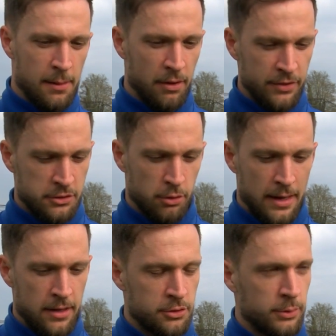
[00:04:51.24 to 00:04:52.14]
But I think it's all
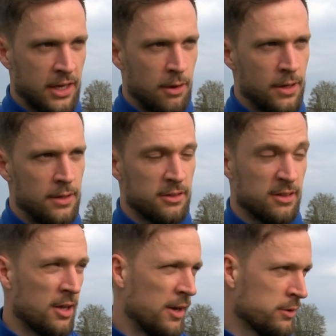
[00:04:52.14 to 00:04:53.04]
about us. We're going,
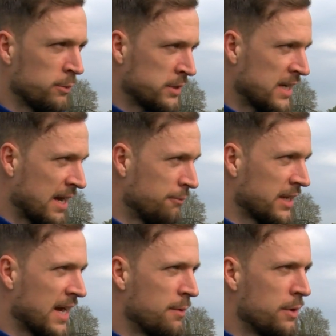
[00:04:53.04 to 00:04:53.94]
like we take every
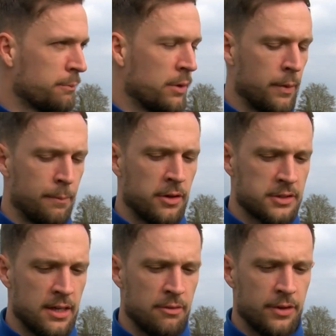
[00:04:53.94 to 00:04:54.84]
game, we'll be
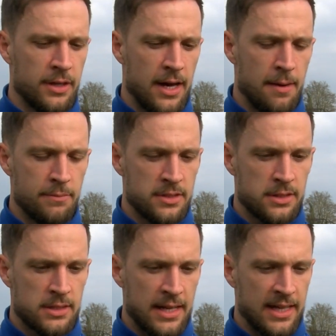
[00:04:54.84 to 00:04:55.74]
positive and
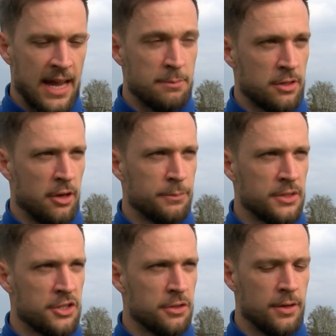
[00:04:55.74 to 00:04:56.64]
take the game to the
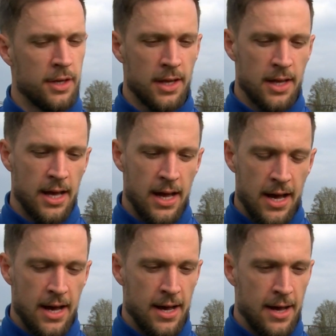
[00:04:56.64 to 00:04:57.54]
opposition.
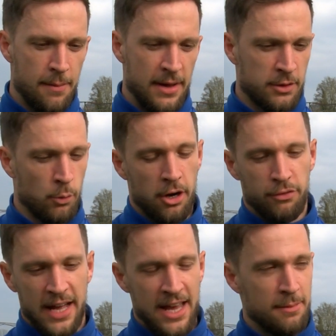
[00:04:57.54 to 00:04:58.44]
And it's a
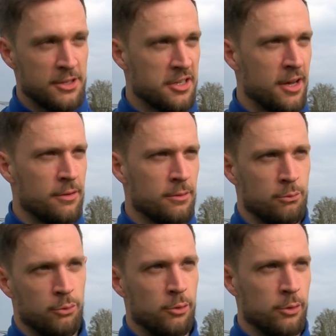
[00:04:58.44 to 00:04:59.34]
one-off game, and you know,
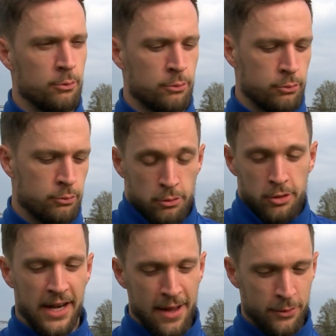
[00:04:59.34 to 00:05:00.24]

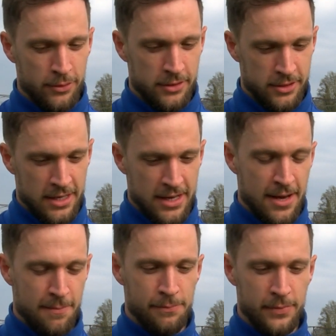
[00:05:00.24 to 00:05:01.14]
what can
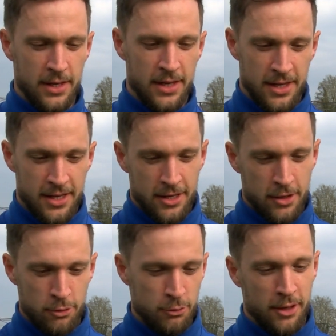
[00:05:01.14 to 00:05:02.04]
happen? who